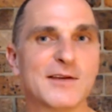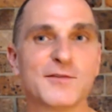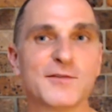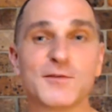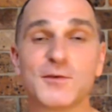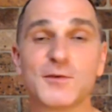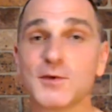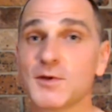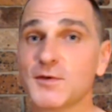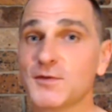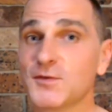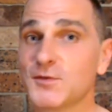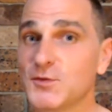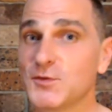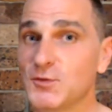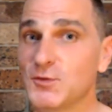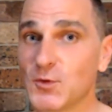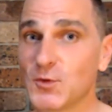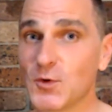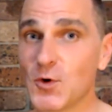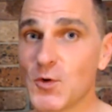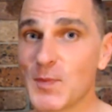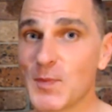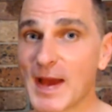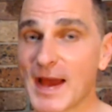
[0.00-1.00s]
full of
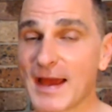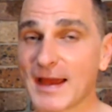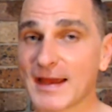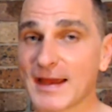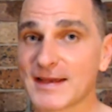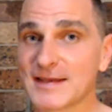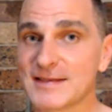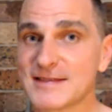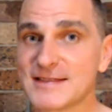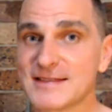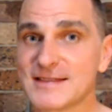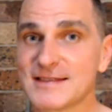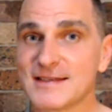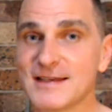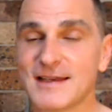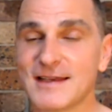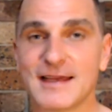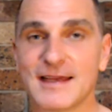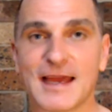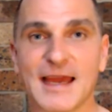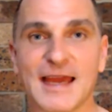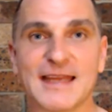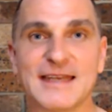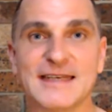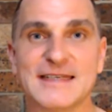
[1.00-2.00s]
drawbacks
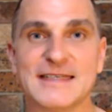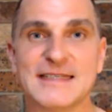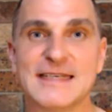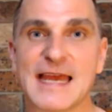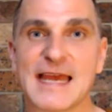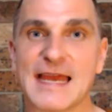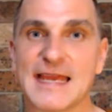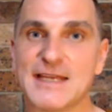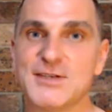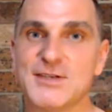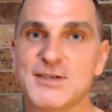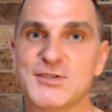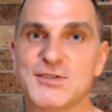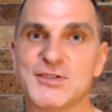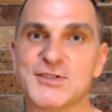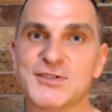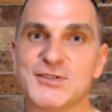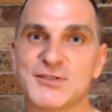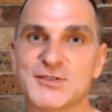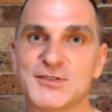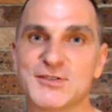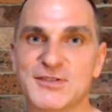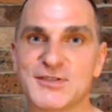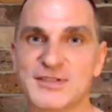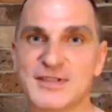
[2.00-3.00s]
and
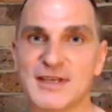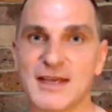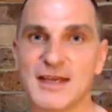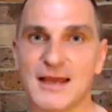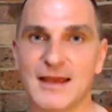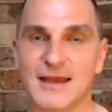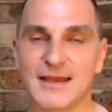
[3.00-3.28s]
dangers.